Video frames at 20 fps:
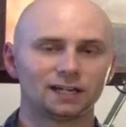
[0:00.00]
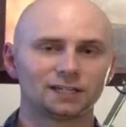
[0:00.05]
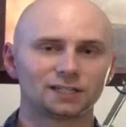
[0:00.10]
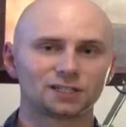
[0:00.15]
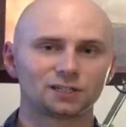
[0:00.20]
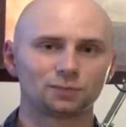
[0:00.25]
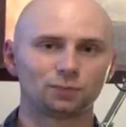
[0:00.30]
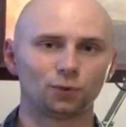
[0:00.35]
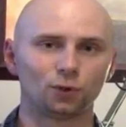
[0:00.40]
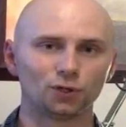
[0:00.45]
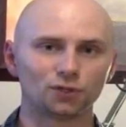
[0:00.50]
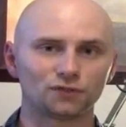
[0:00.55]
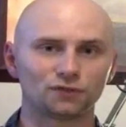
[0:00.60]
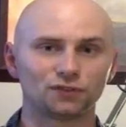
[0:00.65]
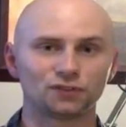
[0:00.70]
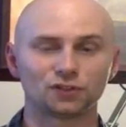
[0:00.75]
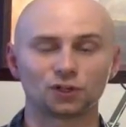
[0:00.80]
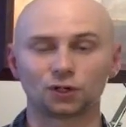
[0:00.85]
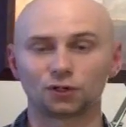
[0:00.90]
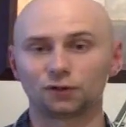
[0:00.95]
sports
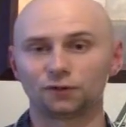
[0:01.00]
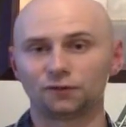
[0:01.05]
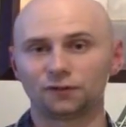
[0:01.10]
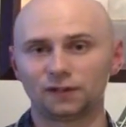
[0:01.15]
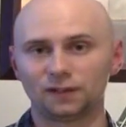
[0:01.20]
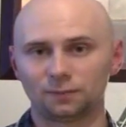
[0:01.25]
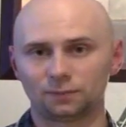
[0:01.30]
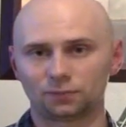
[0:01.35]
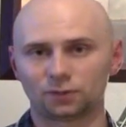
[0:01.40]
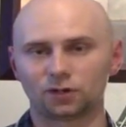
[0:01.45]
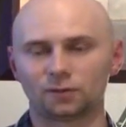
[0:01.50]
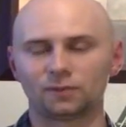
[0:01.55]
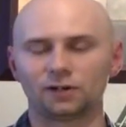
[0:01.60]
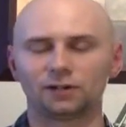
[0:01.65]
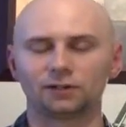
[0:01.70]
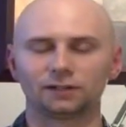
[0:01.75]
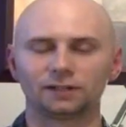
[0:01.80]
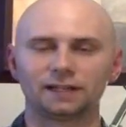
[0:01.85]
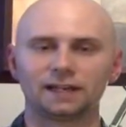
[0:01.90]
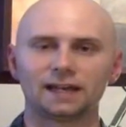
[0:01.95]
photography,
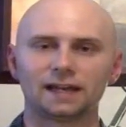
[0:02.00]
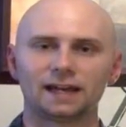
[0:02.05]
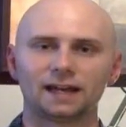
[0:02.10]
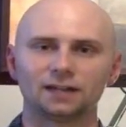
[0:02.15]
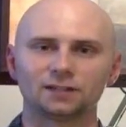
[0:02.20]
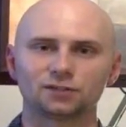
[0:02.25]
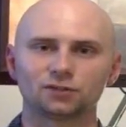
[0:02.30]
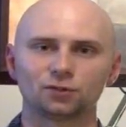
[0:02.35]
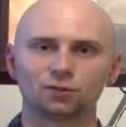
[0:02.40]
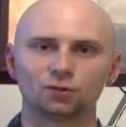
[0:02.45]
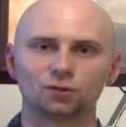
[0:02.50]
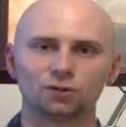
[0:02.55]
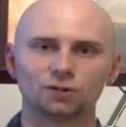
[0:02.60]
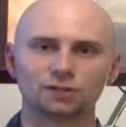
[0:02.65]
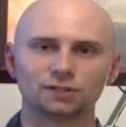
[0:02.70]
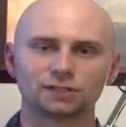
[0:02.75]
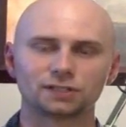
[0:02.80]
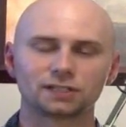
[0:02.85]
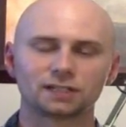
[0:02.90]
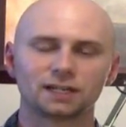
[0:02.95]
primarily
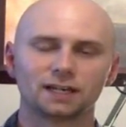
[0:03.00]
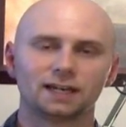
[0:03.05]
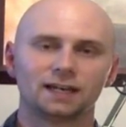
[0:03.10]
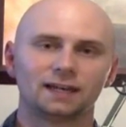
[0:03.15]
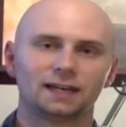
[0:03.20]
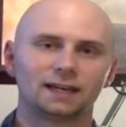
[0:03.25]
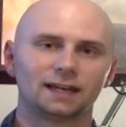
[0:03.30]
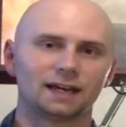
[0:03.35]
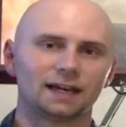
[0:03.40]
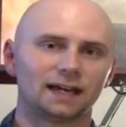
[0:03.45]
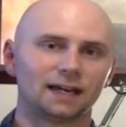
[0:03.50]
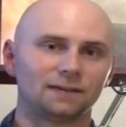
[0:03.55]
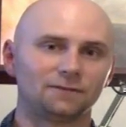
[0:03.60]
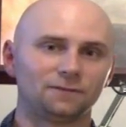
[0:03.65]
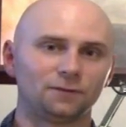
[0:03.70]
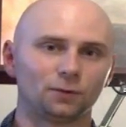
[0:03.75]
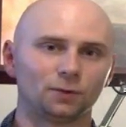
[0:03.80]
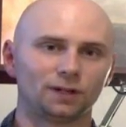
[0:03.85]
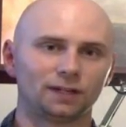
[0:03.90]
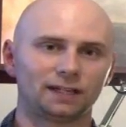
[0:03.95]
outdoors,
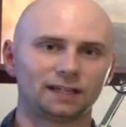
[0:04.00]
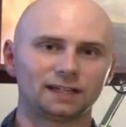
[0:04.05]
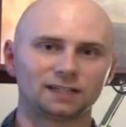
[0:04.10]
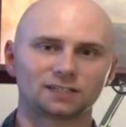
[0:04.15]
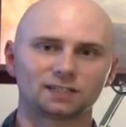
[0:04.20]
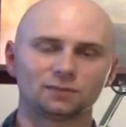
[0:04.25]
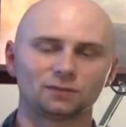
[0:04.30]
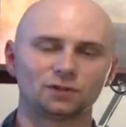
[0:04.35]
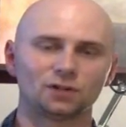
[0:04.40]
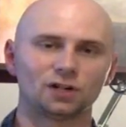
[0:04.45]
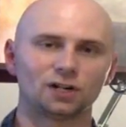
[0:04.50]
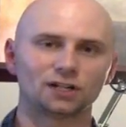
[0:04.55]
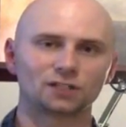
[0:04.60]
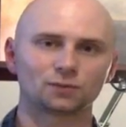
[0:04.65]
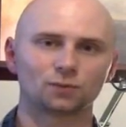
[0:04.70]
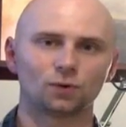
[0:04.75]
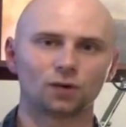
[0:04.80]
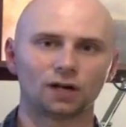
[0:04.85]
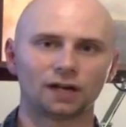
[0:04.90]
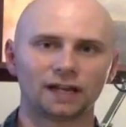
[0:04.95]
if you want to get some
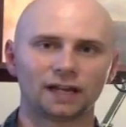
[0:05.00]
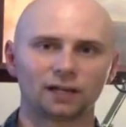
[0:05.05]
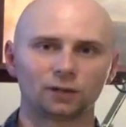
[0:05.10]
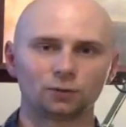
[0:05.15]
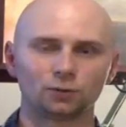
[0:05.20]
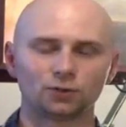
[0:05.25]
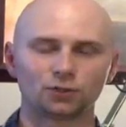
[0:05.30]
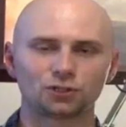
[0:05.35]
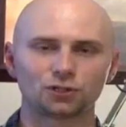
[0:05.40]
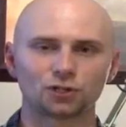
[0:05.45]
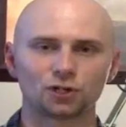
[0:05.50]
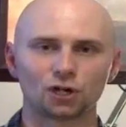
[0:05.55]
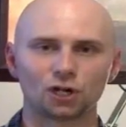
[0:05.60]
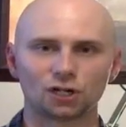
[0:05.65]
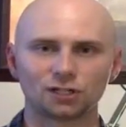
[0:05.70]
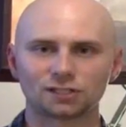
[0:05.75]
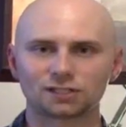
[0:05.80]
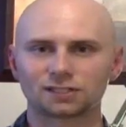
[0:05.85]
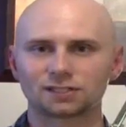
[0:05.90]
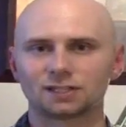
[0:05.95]
nice wide angle
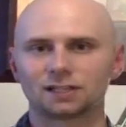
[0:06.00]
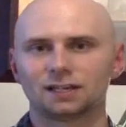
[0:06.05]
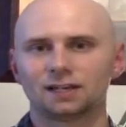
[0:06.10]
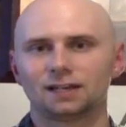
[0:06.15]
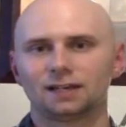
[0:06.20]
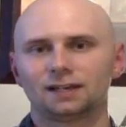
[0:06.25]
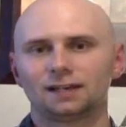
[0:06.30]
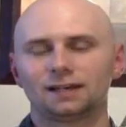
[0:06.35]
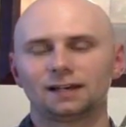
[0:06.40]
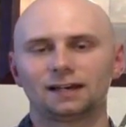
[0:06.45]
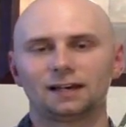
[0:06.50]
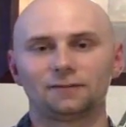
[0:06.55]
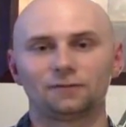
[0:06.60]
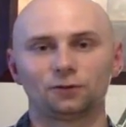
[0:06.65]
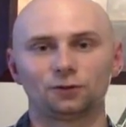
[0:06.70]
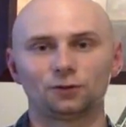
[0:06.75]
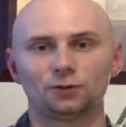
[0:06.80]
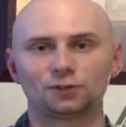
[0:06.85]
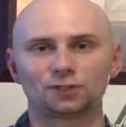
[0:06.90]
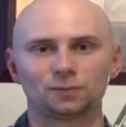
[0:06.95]
shots, if you
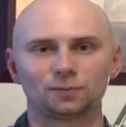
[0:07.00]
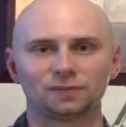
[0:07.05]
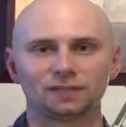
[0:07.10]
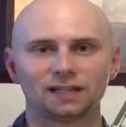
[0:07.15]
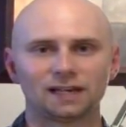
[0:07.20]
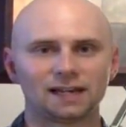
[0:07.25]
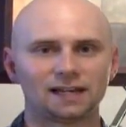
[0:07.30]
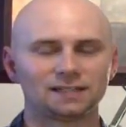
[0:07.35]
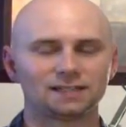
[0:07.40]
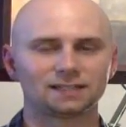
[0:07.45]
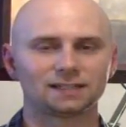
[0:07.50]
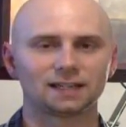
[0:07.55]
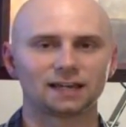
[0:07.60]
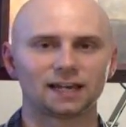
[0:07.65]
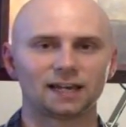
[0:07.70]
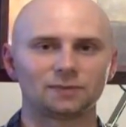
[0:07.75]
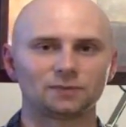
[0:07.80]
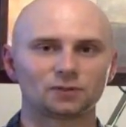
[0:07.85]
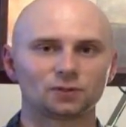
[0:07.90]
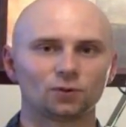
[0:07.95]
want to do some
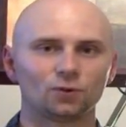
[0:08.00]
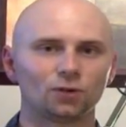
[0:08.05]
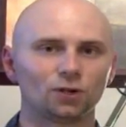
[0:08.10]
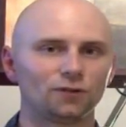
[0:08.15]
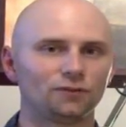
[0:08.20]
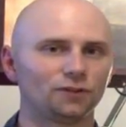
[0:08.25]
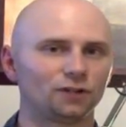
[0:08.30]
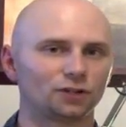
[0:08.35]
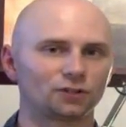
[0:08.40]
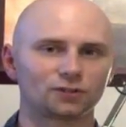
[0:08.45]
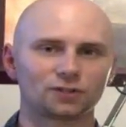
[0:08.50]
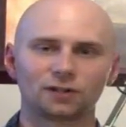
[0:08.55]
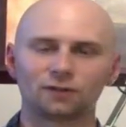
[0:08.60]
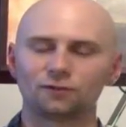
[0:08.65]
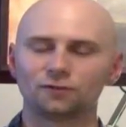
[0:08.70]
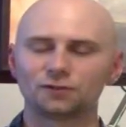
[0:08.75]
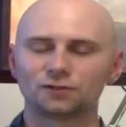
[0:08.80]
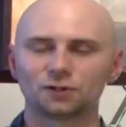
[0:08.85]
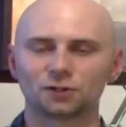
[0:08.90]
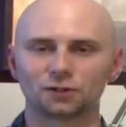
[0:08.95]
landscapes, or if you've got travel
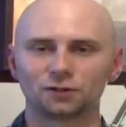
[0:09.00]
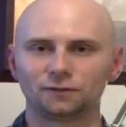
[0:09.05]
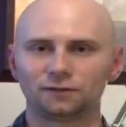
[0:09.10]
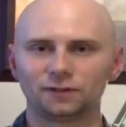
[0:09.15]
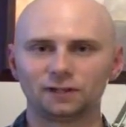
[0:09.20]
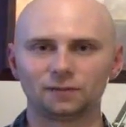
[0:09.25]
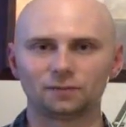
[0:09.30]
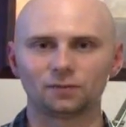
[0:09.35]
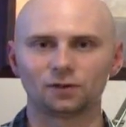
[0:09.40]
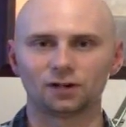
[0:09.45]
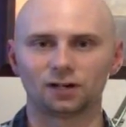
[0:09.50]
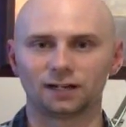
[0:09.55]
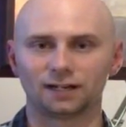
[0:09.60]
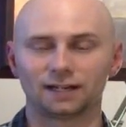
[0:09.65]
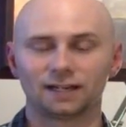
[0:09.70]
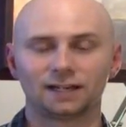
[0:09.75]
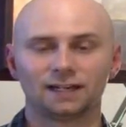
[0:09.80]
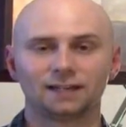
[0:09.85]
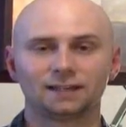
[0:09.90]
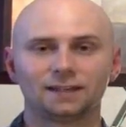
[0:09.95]
photography in mind,
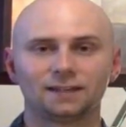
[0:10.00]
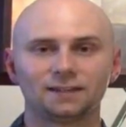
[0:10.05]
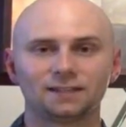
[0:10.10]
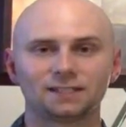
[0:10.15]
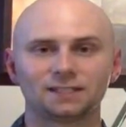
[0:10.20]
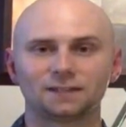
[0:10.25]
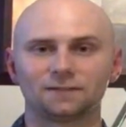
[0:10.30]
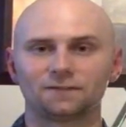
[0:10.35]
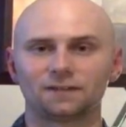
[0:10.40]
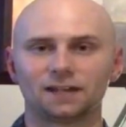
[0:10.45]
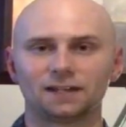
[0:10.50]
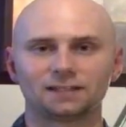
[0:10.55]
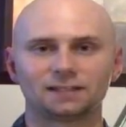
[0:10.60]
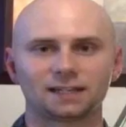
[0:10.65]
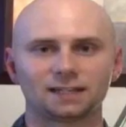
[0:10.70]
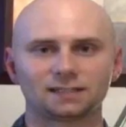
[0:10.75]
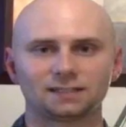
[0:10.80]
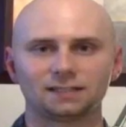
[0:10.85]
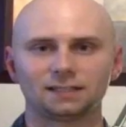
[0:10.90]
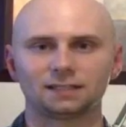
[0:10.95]
then this is a
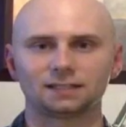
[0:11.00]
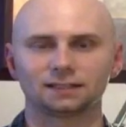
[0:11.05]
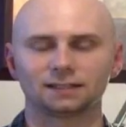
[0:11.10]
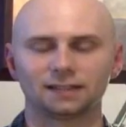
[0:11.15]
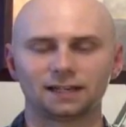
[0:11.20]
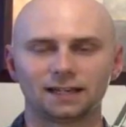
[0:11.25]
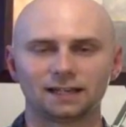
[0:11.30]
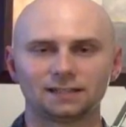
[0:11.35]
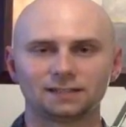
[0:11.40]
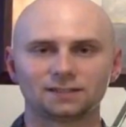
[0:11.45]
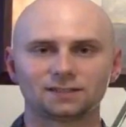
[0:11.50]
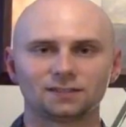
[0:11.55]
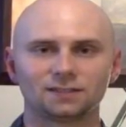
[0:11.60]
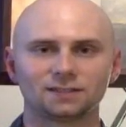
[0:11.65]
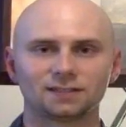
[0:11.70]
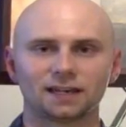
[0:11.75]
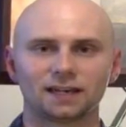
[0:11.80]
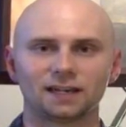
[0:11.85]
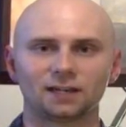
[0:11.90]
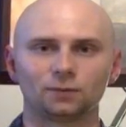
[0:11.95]
fantastic lens to
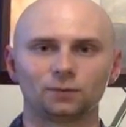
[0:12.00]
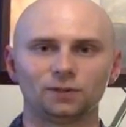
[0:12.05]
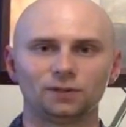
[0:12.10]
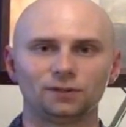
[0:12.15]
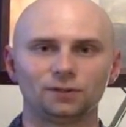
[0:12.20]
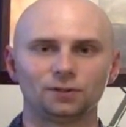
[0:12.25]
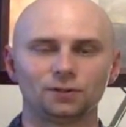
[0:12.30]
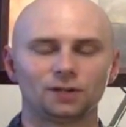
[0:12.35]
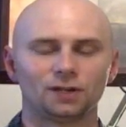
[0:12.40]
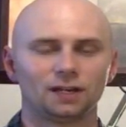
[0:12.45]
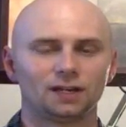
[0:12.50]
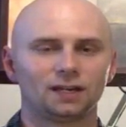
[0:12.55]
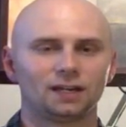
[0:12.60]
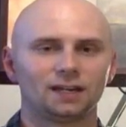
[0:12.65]
take with you.